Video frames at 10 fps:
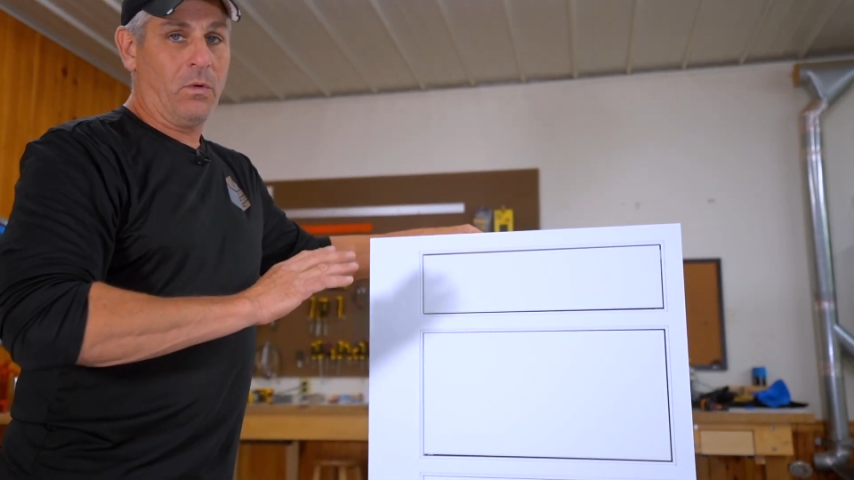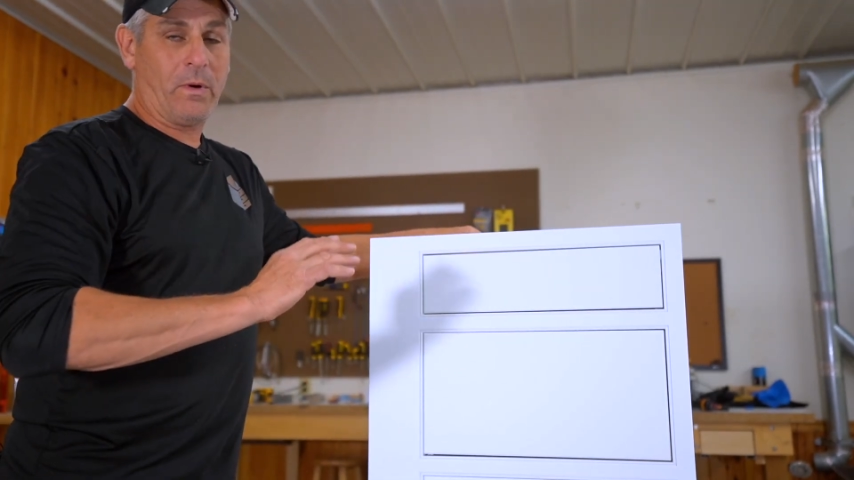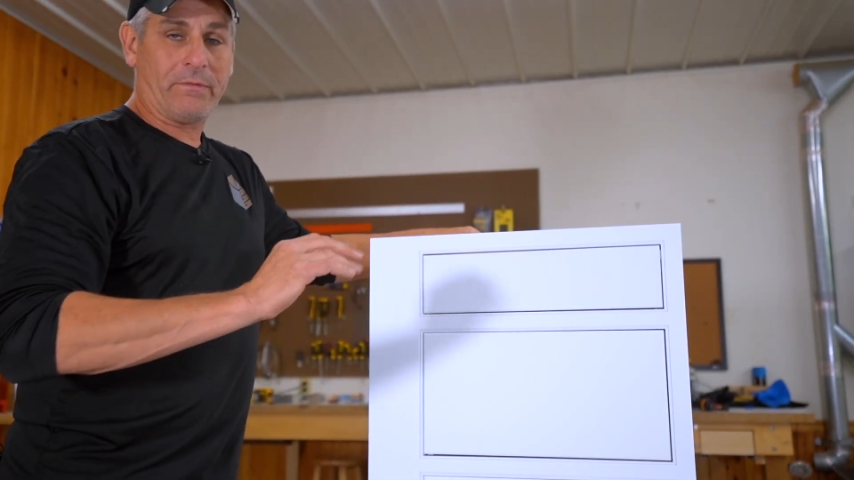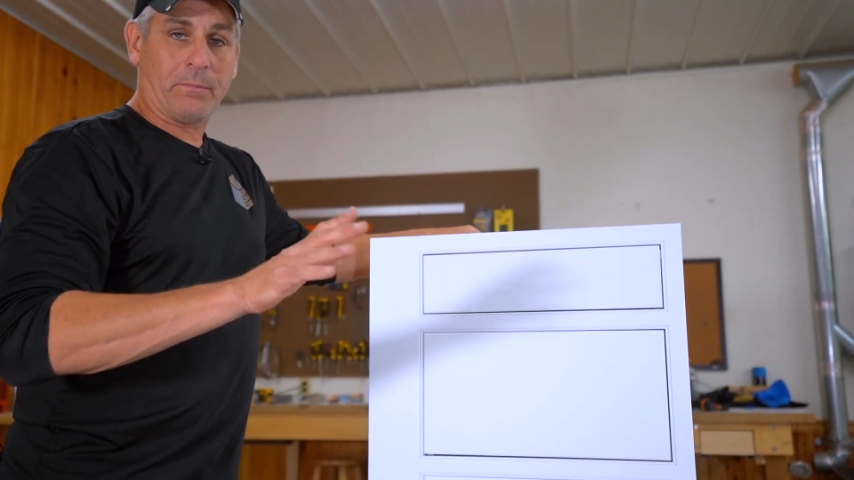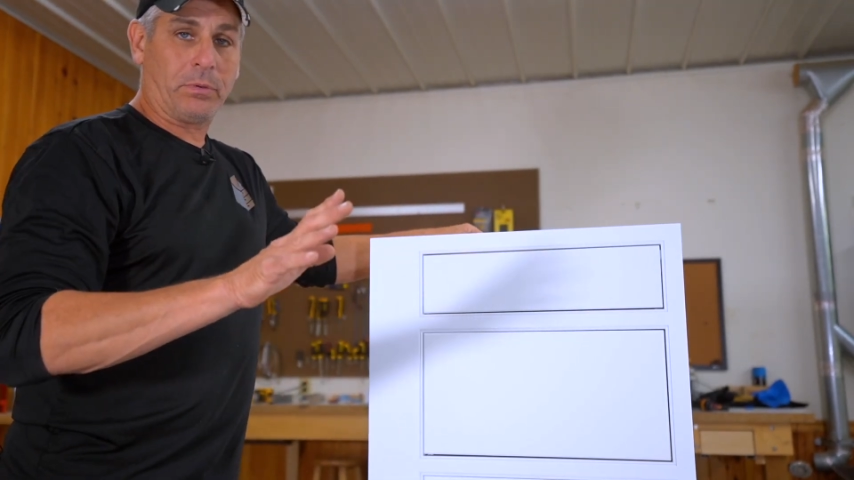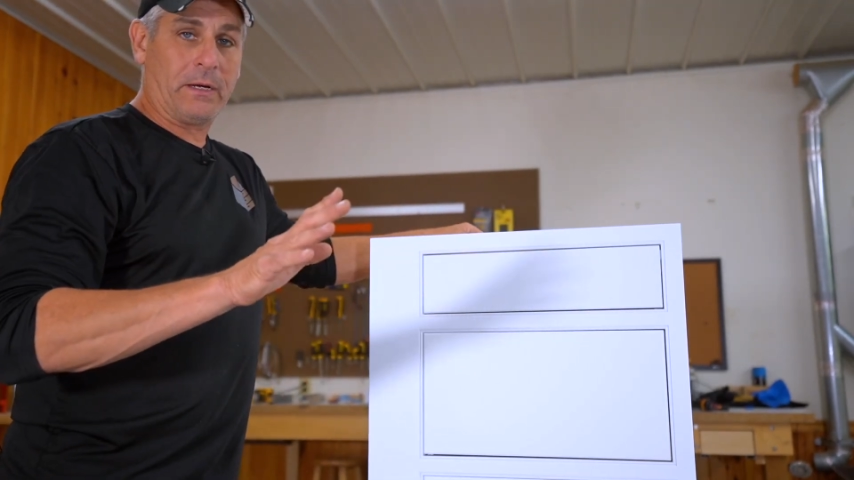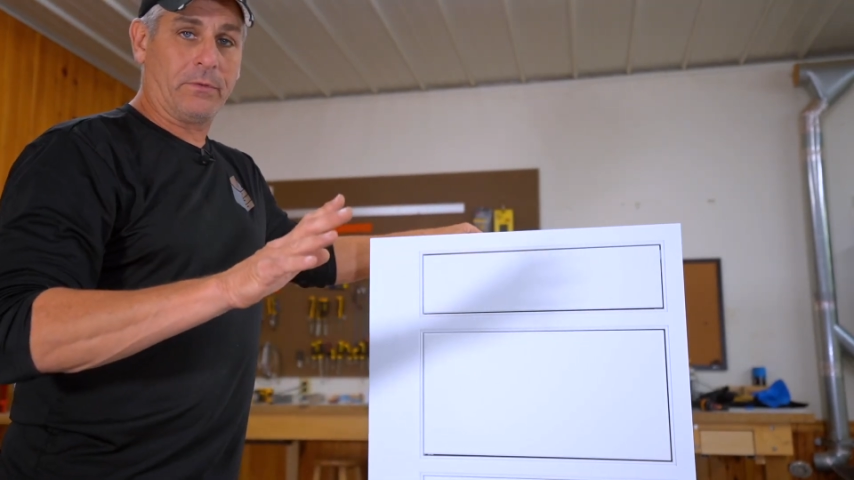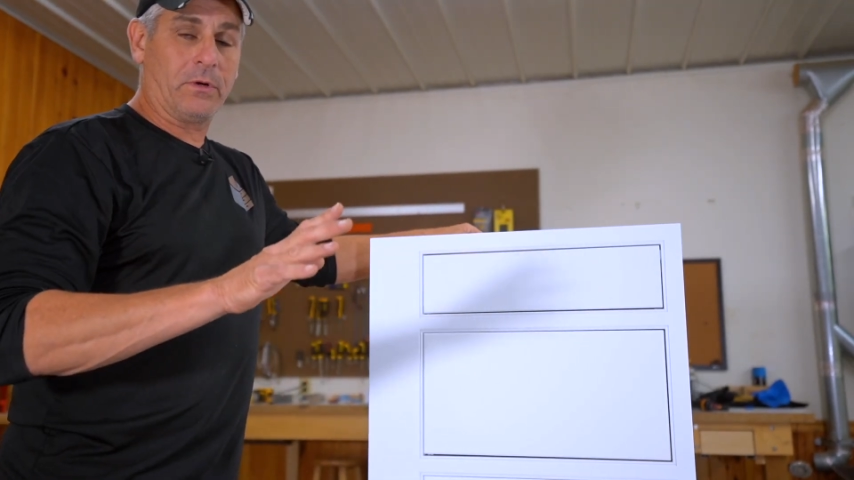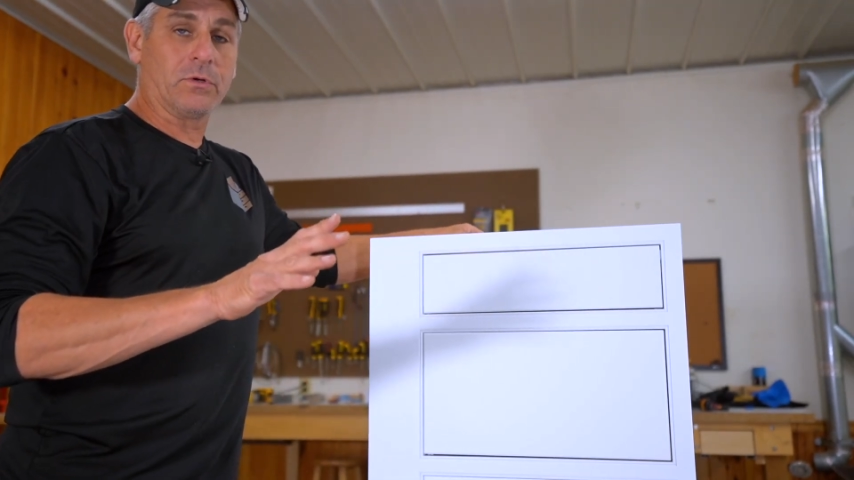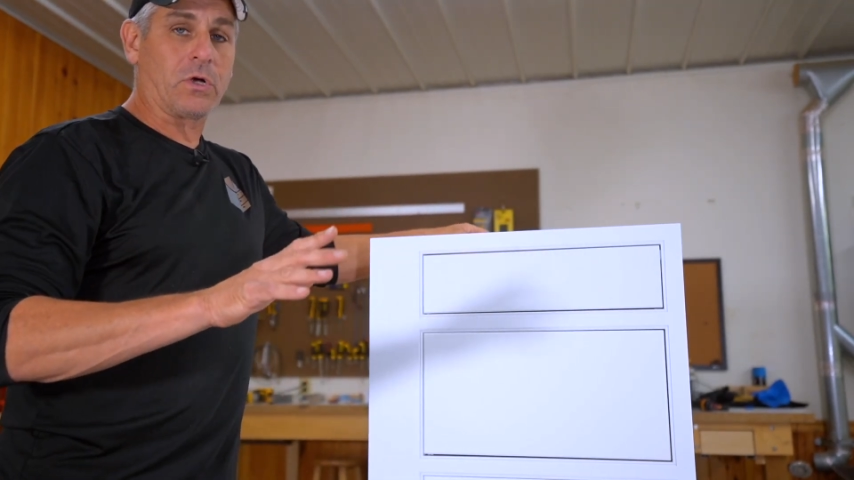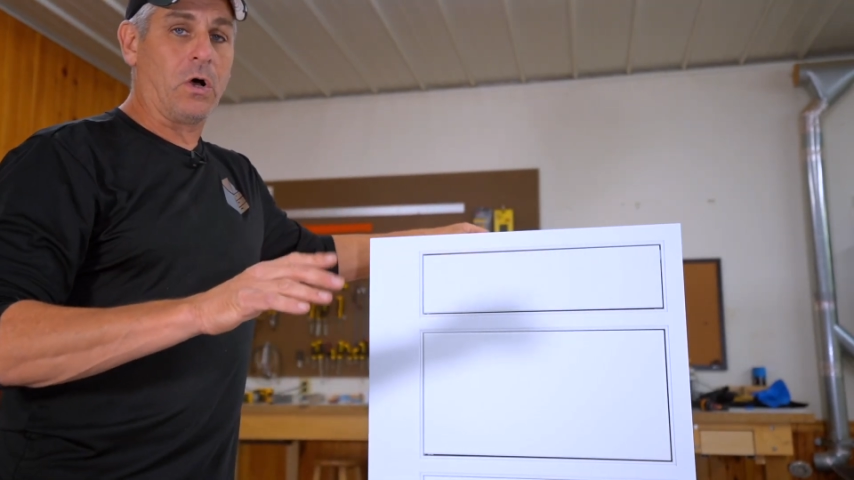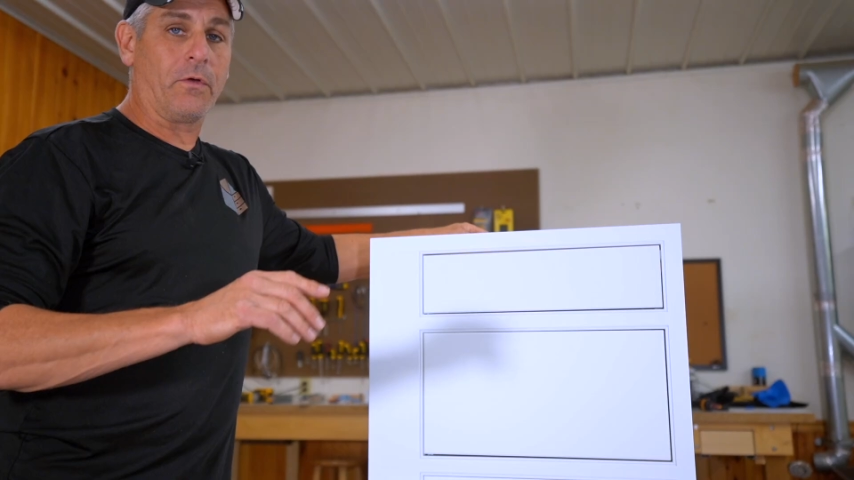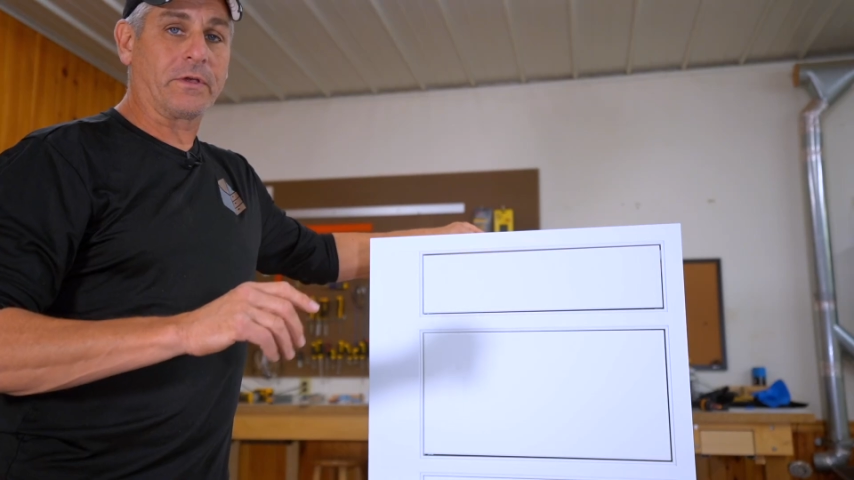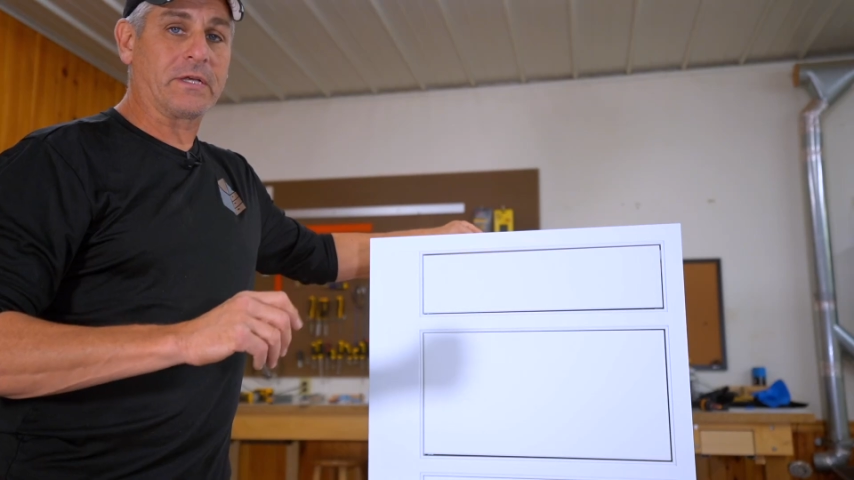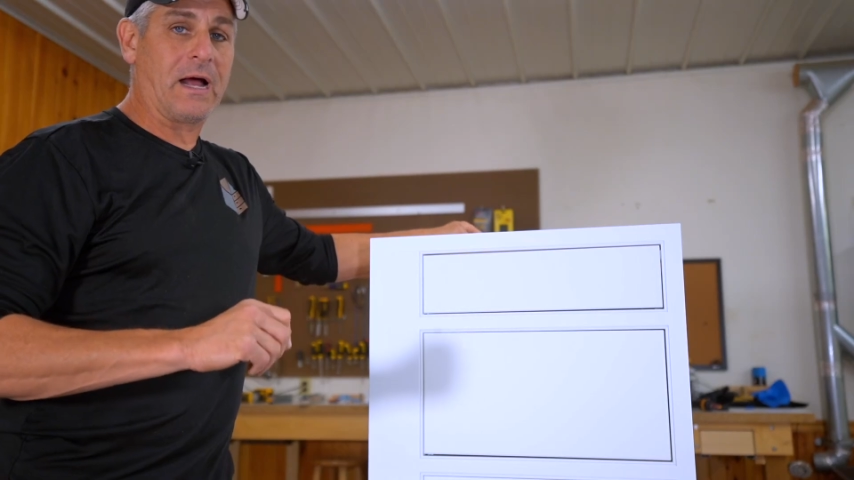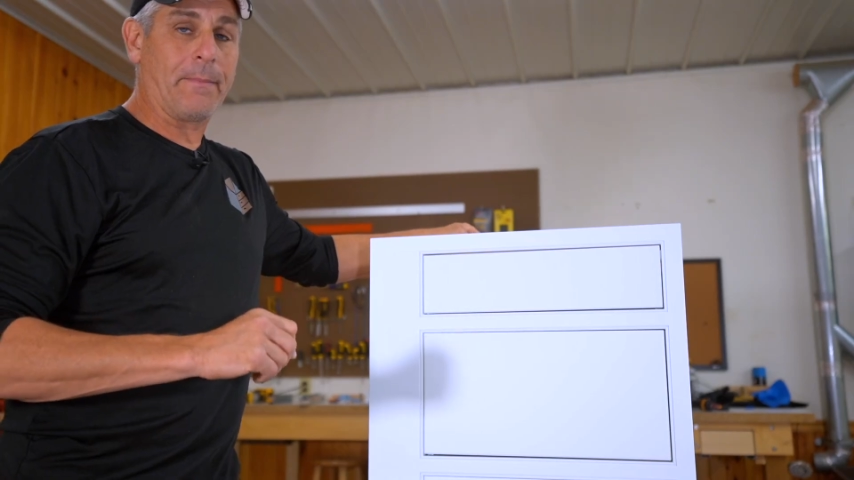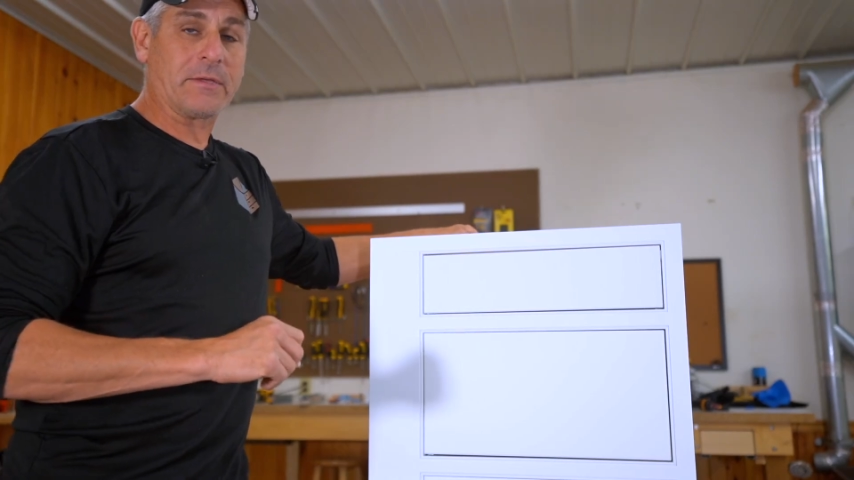we have to play with those all the time.